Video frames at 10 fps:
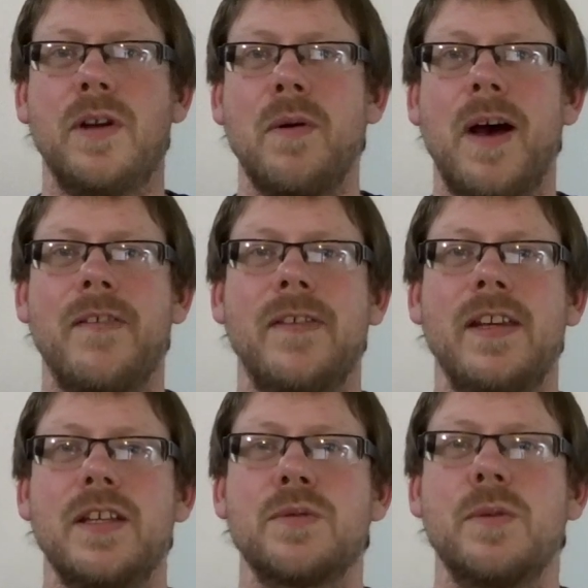do I think
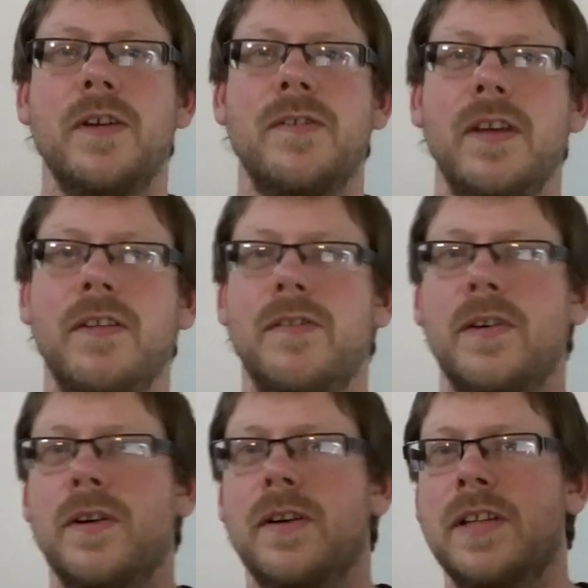it's worth it
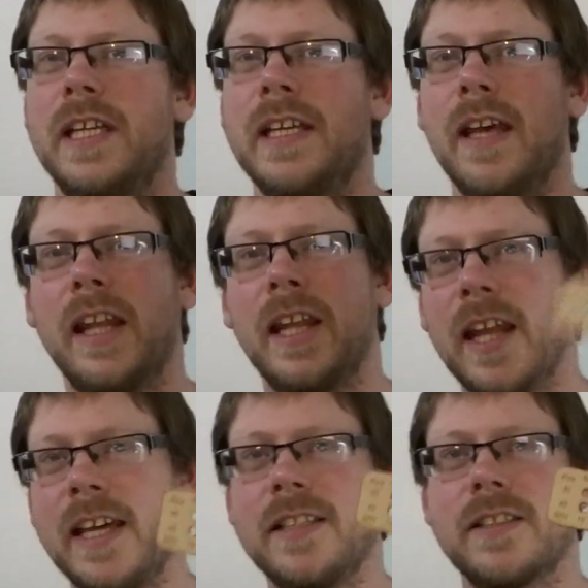for the
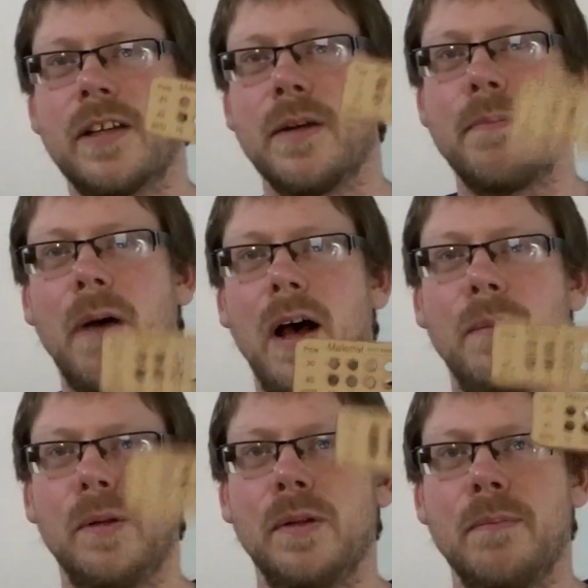laser
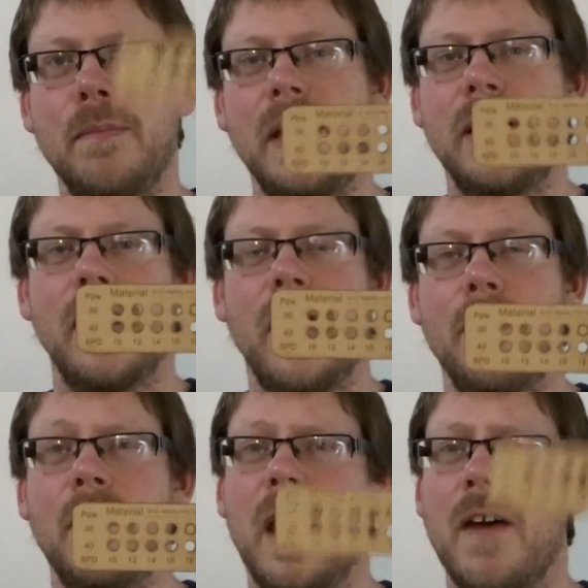compatible Medite
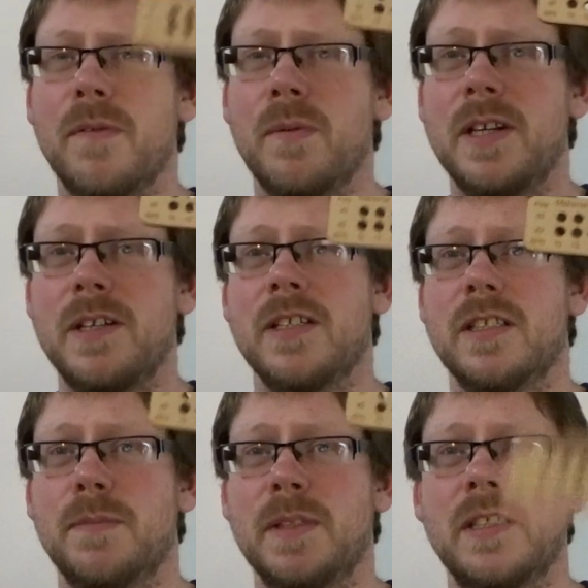MDF, which is
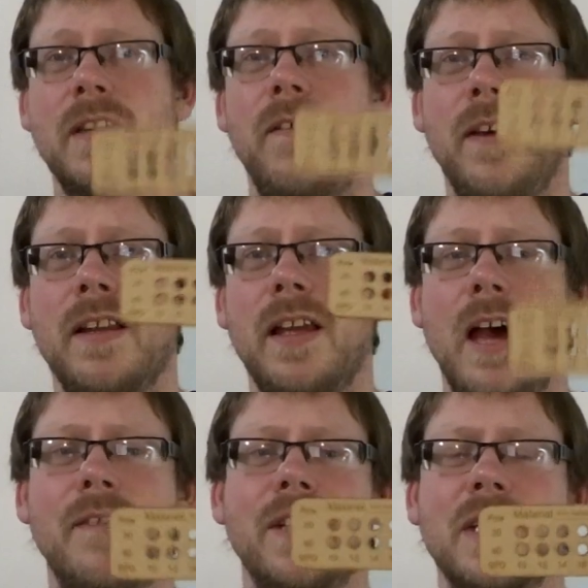specifically
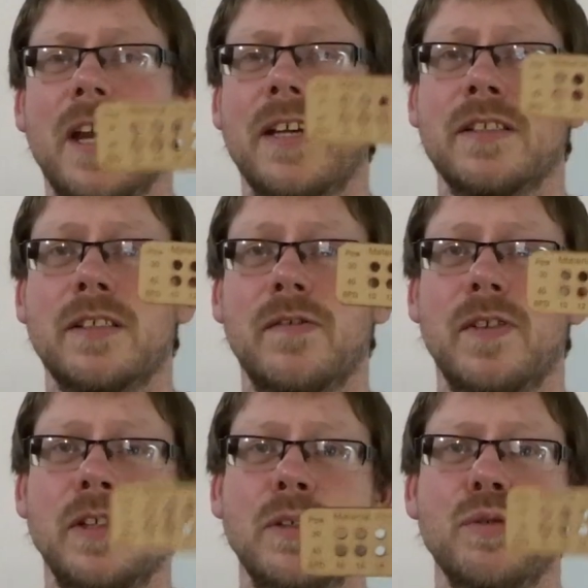advertised for
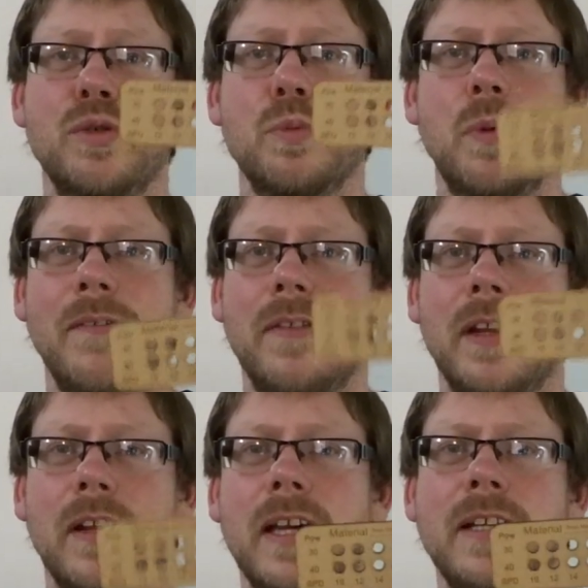use with the
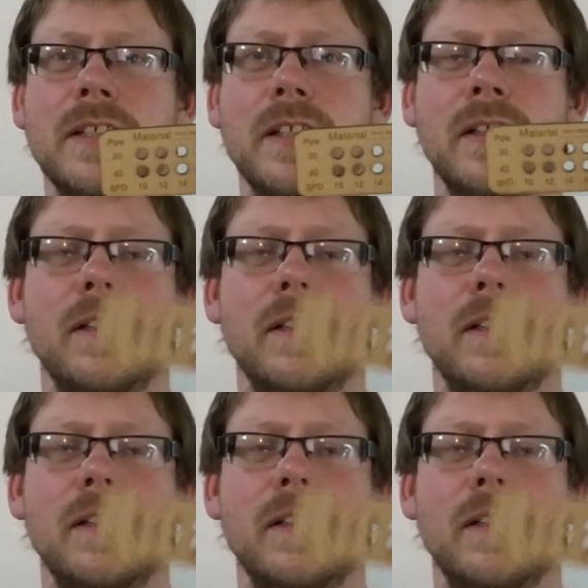laser?